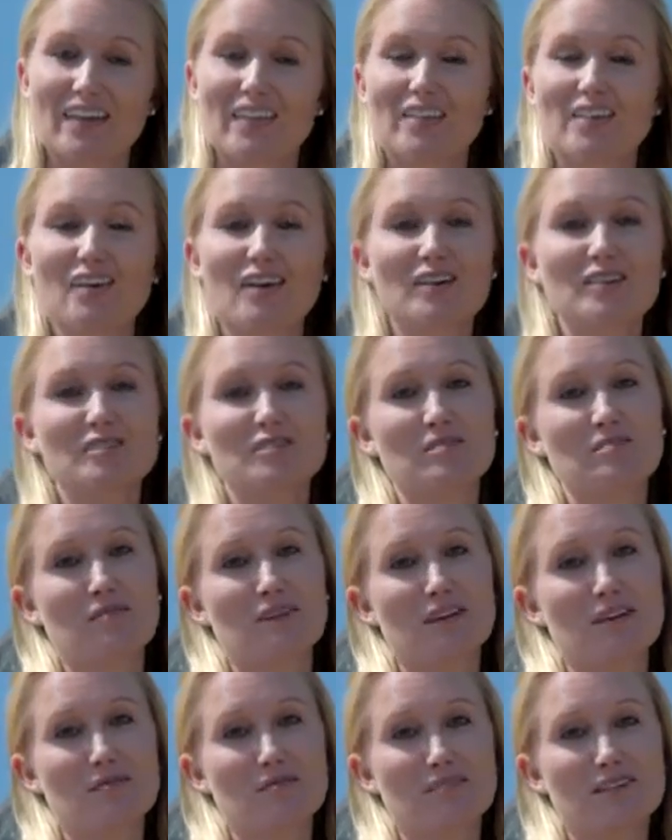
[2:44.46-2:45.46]
There are also
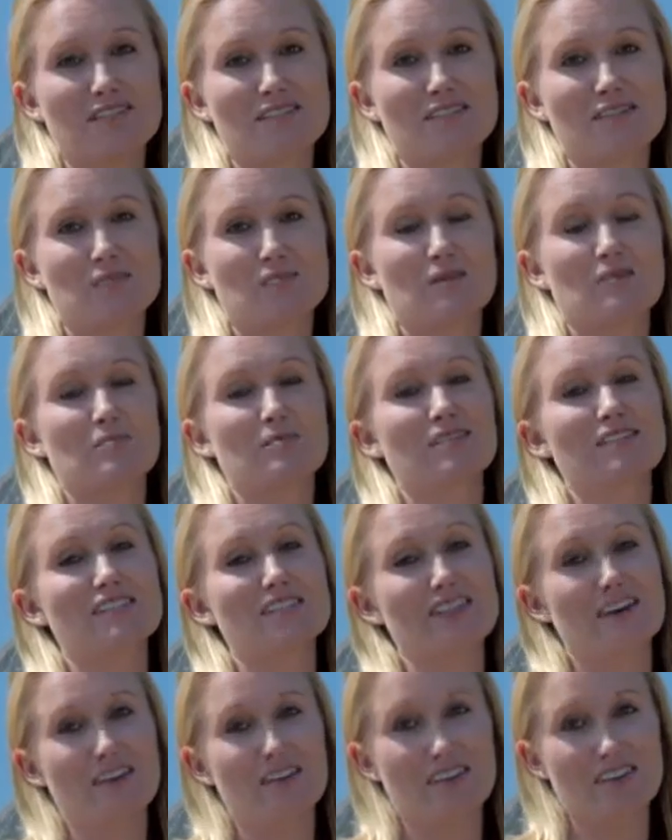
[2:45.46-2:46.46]
many reasons people
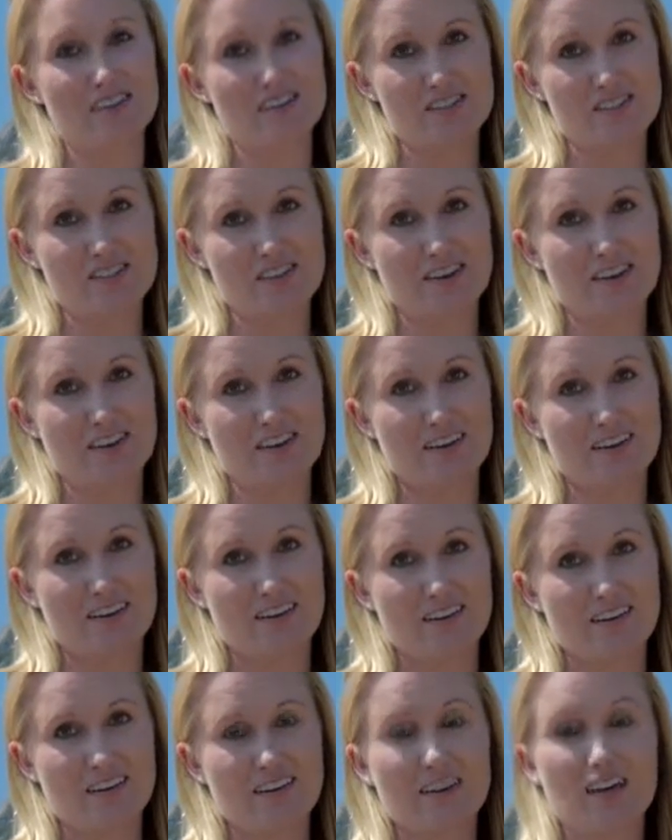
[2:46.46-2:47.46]
sell their stock.
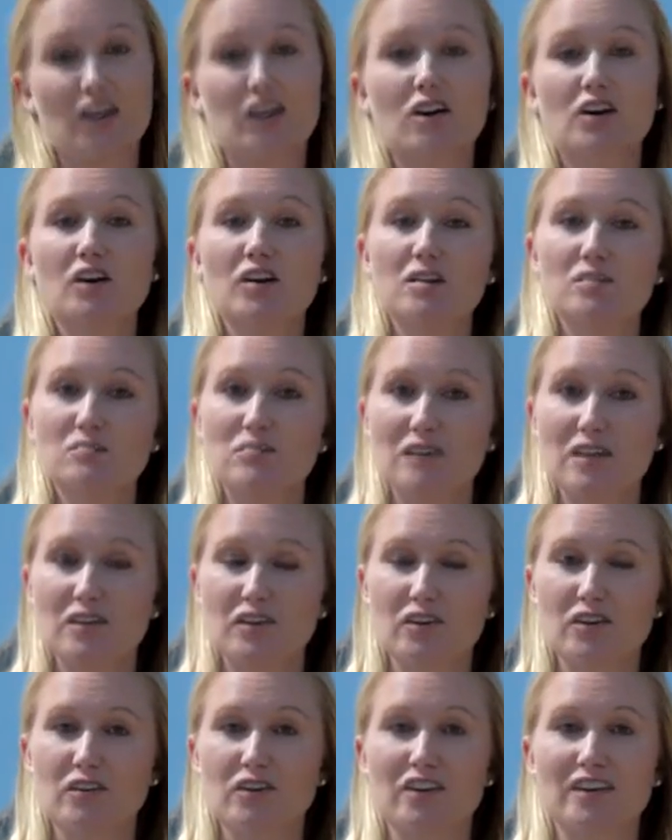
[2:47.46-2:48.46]
It could be
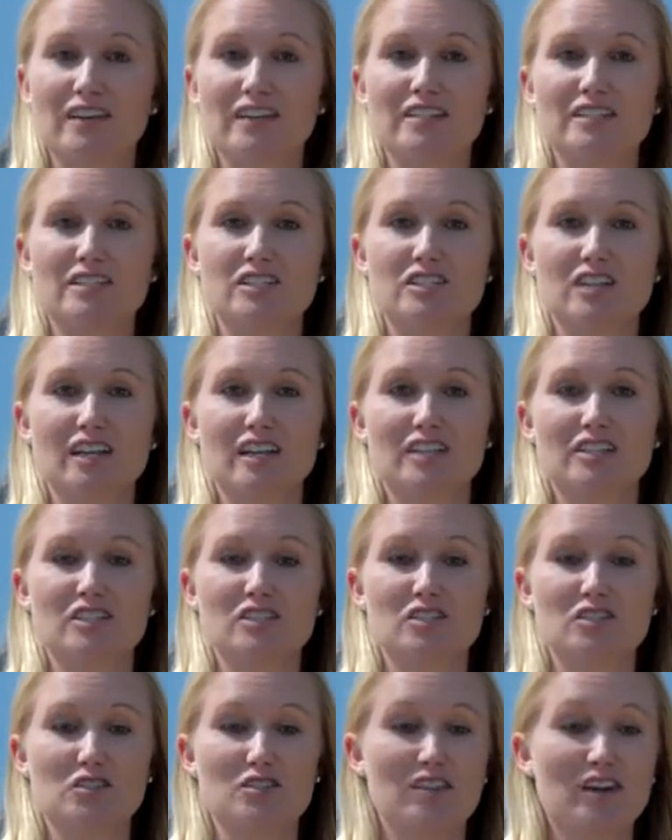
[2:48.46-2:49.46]
they're looking to
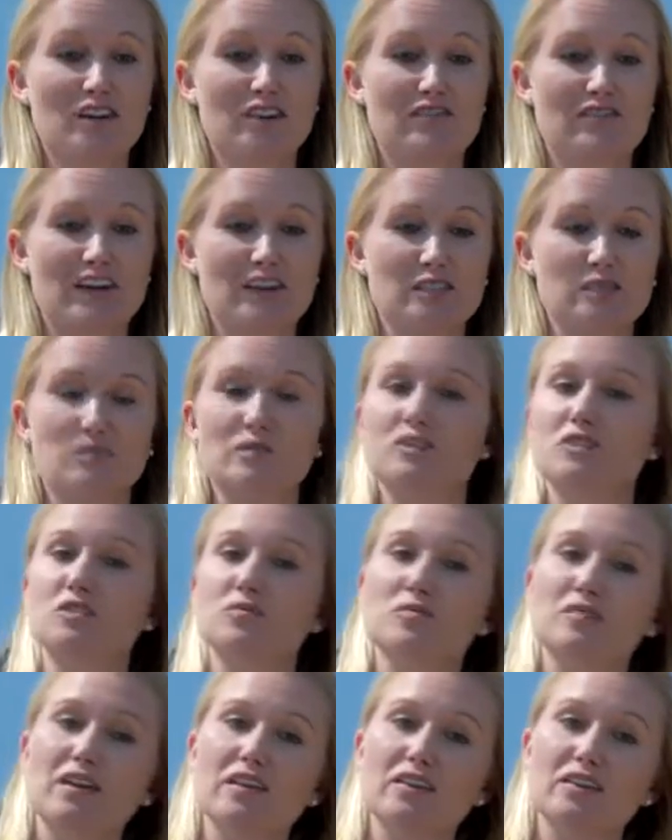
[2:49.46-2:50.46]
change to their investment
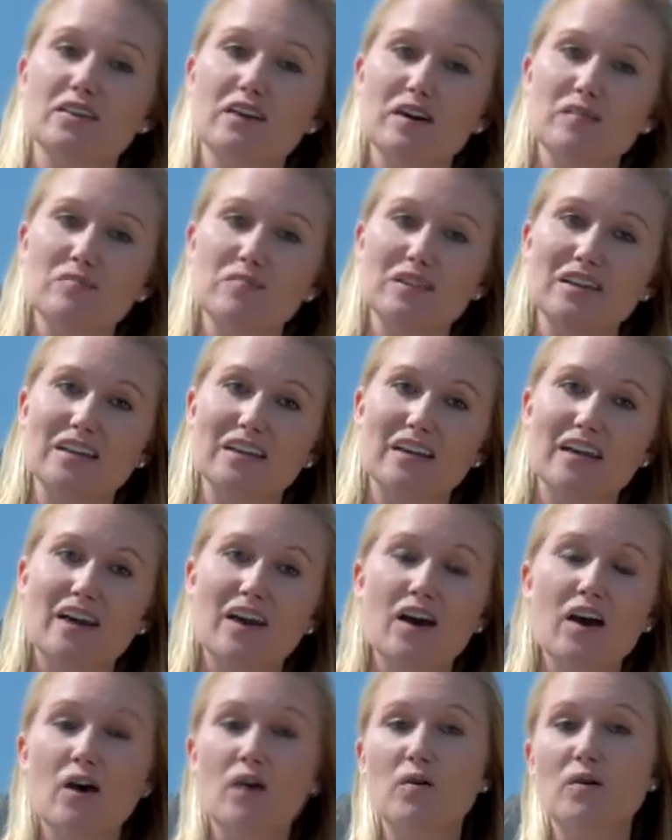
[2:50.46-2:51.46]
to another company,
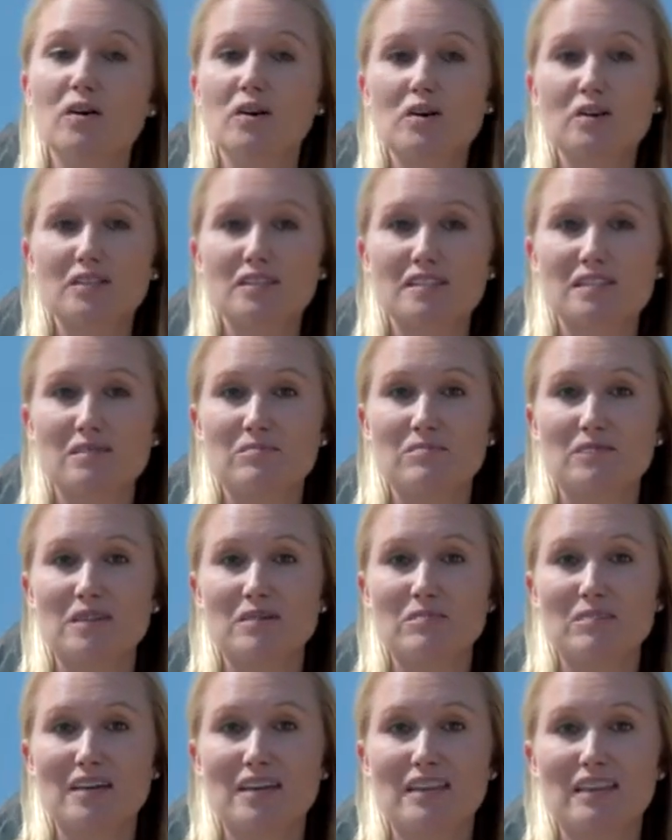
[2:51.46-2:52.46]
or it could
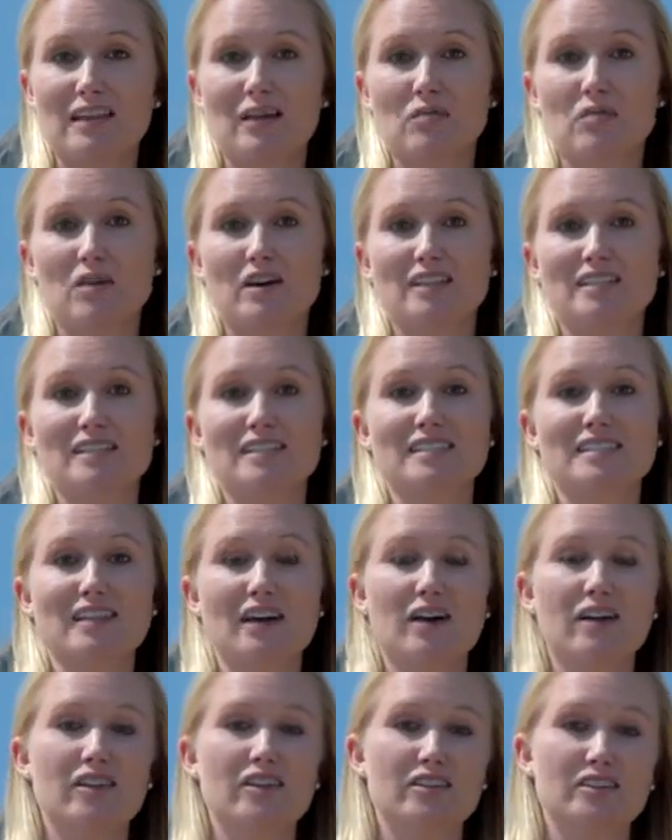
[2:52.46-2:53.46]
simply mean they want to
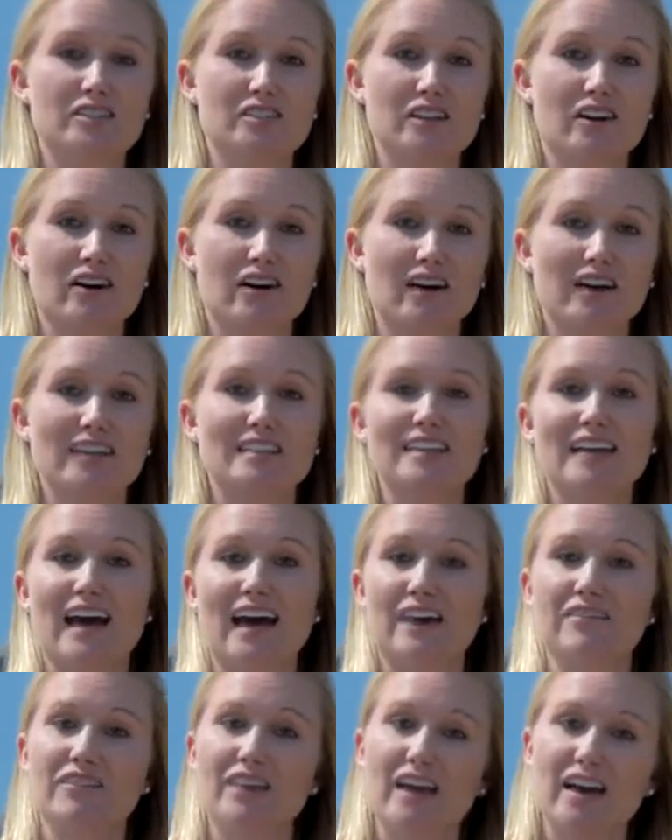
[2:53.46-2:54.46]
sell their stock to
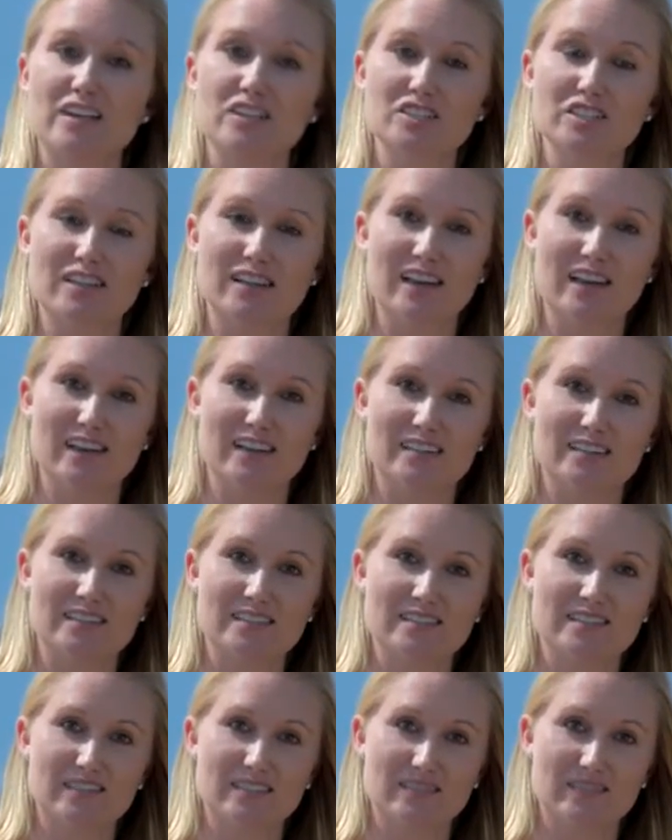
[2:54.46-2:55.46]
have cash in hand.